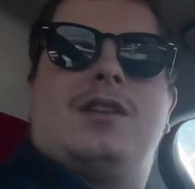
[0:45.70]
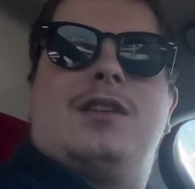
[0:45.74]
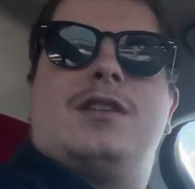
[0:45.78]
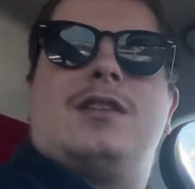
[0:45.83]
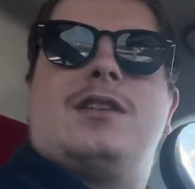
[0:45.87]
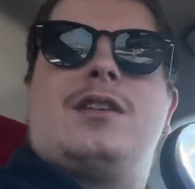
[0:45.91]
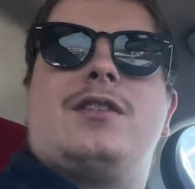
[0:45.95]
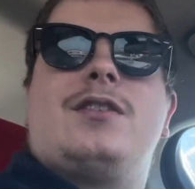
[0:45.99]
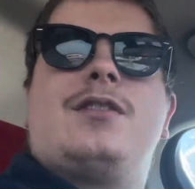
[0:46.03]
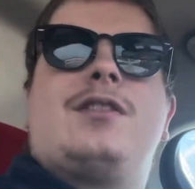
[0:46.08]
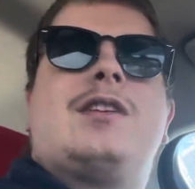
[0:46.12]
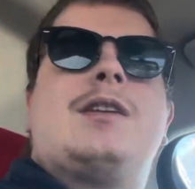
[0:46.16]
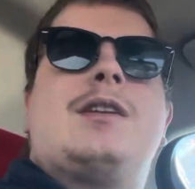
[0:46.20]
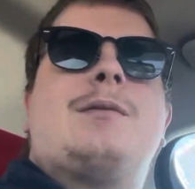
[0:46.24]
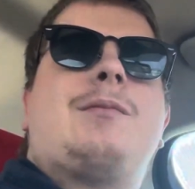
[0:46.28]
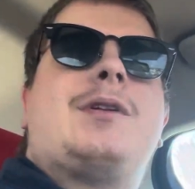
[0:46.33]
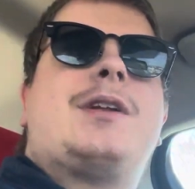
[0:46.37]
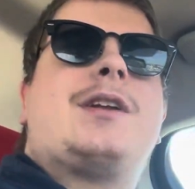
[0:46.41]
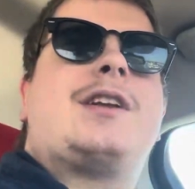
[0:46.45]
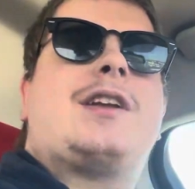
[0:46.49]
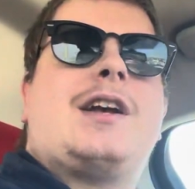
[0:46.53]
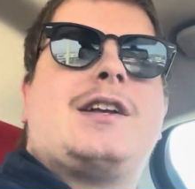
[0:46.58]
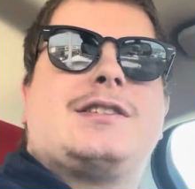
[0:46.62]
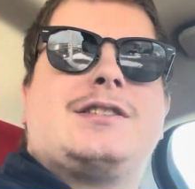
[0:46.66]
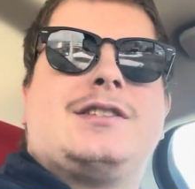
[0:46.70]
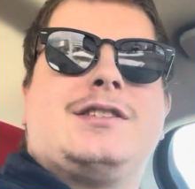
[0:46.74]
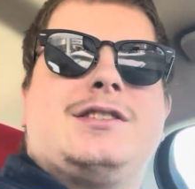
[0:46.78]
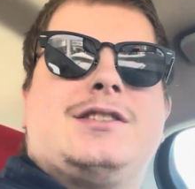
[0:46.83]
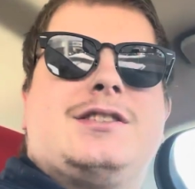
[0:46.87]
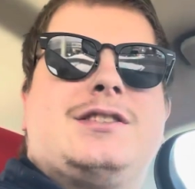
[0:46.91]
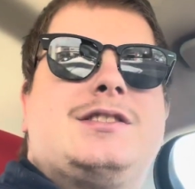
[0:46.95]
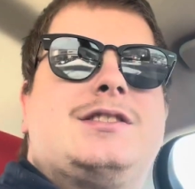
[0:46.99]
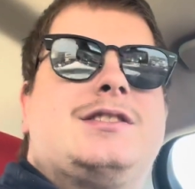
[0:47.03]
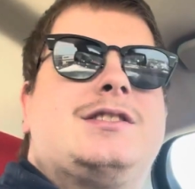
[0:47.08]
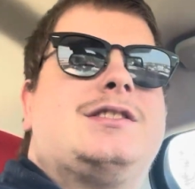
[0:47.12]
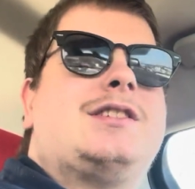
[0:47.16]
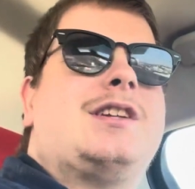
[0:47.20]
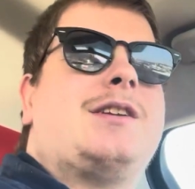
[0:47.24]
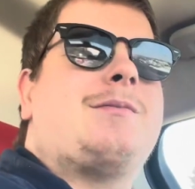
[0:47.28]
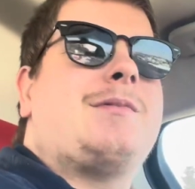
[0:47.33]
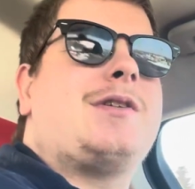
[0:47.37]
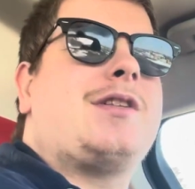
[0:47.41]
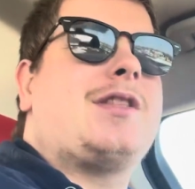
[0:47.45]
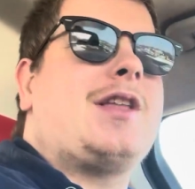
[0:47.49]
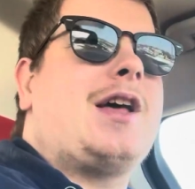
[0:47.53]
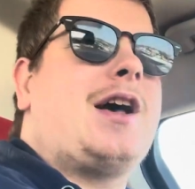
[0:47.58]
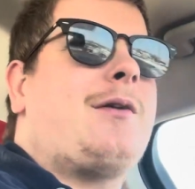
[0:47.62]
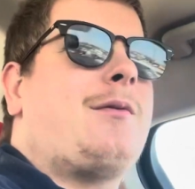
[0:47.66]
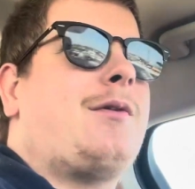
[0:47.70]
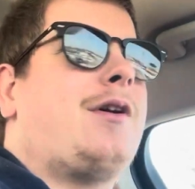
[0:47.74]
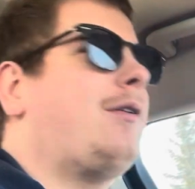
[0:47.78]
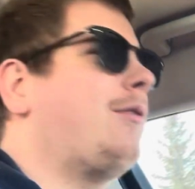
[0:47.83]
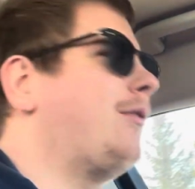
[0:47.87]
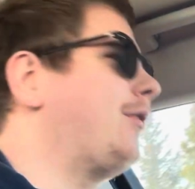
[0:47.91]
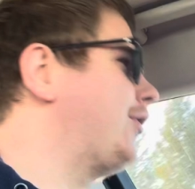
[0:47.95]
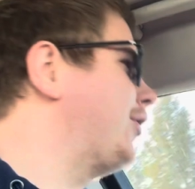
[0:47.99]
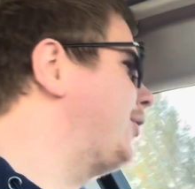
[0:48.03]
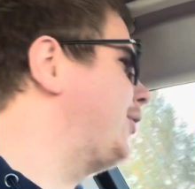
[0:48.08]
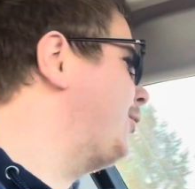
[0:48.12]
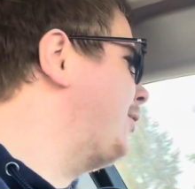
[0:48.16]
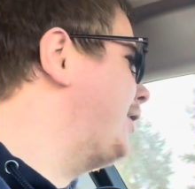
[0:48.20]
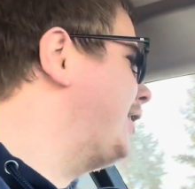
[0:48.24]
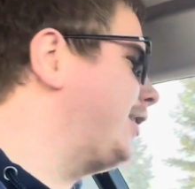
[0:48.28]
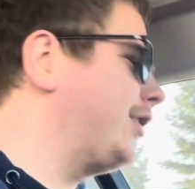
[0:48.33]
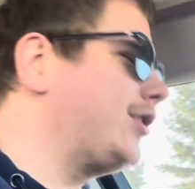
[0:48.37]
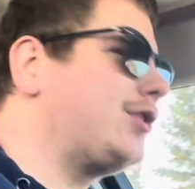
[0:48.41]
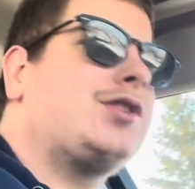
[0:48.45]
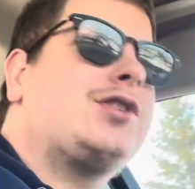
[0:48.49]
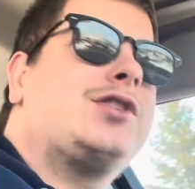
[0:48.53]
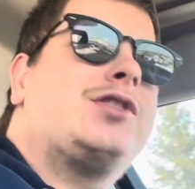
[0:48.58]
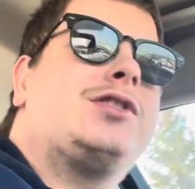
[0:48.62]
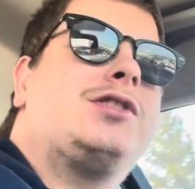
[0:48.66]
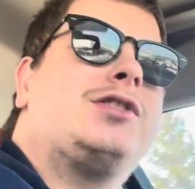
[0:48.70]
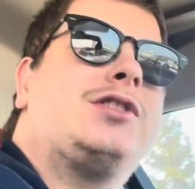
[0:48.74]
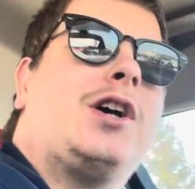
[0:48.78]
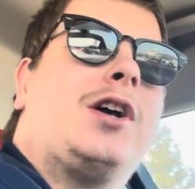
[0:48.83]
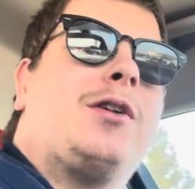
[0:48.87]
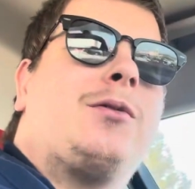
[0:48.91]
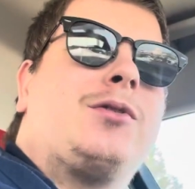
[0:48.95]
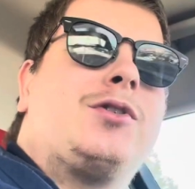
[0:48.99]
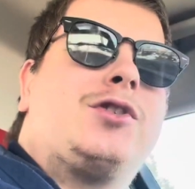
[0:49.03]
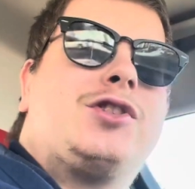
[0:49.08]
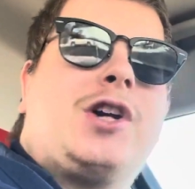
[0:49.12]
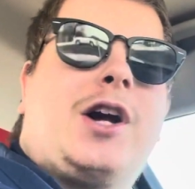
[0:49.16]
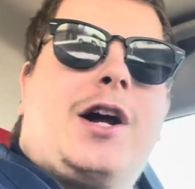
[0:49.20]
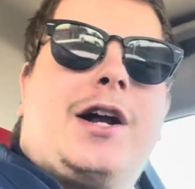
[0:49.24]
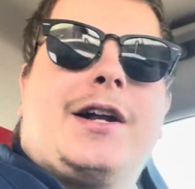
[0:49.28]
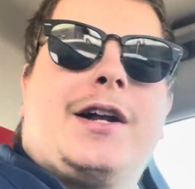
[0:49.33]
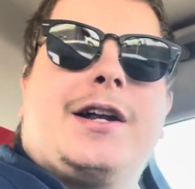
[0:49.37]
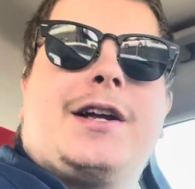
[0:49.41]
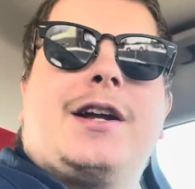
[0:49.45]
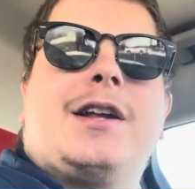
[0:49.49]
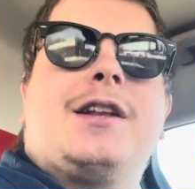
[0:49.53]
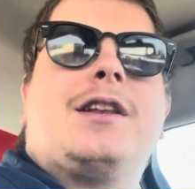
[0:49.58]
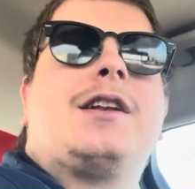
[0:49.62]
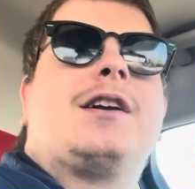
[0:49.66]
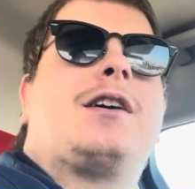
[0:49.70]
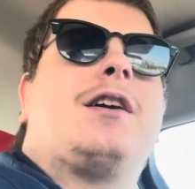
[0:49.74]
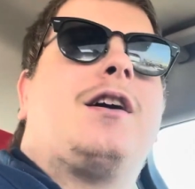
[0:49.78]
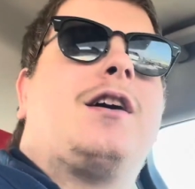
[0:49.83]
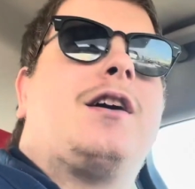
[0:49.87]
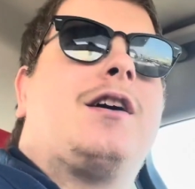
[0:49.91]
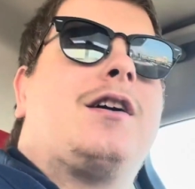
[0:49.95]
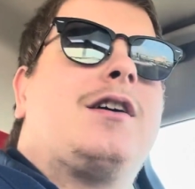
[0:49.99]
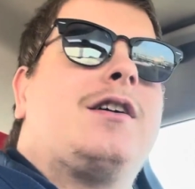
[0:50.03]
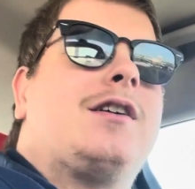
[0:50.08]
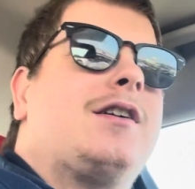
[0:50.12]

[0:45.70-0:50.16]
doesn't seem like you guys can see me that well with the way the sun was shining in the car.